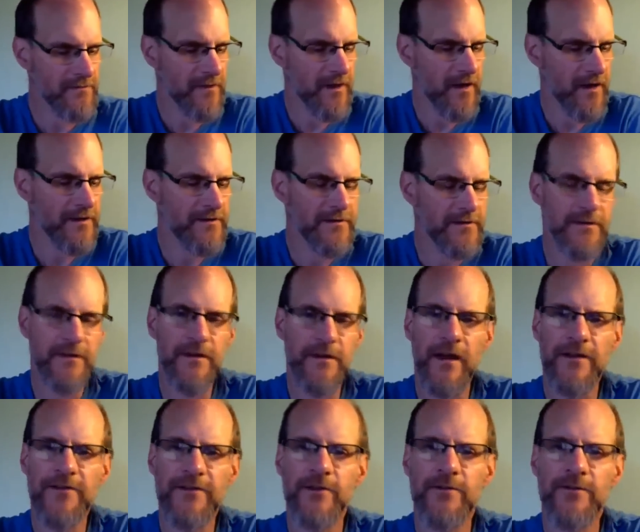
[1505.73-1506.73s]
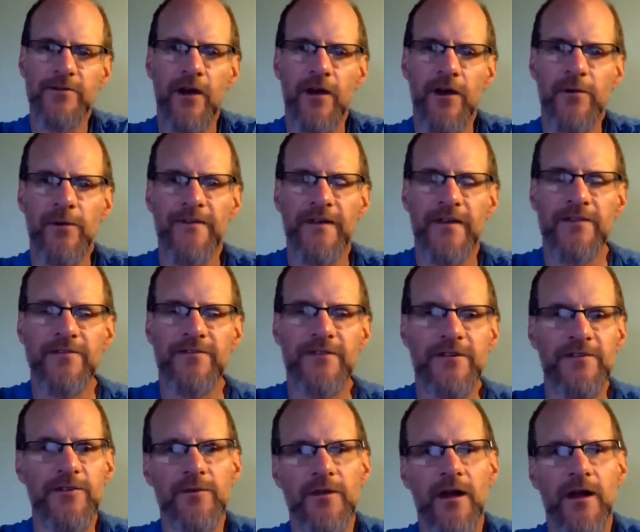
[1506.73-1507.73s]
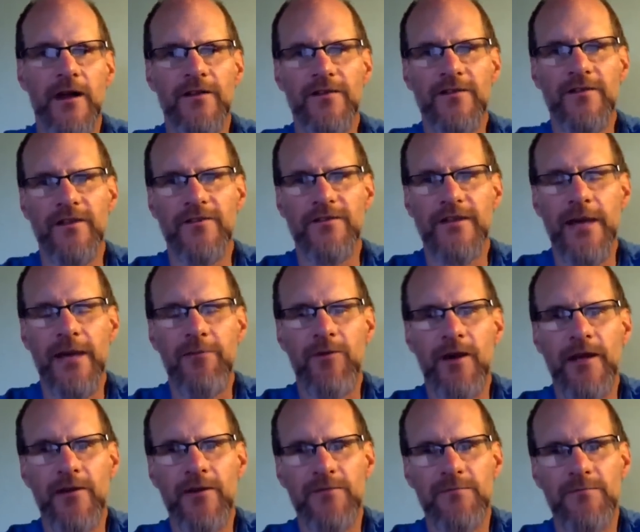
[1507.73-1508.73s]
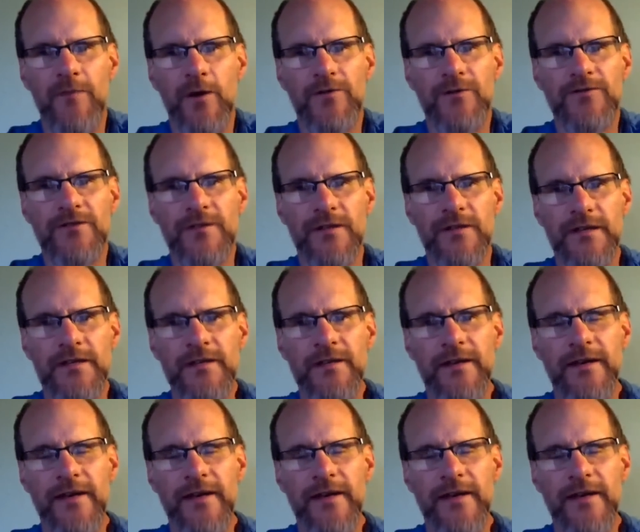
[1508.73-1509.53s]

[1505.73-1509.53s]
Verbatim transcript: I, I do talk about the X-T2 a lot because that's the camera I use mostly,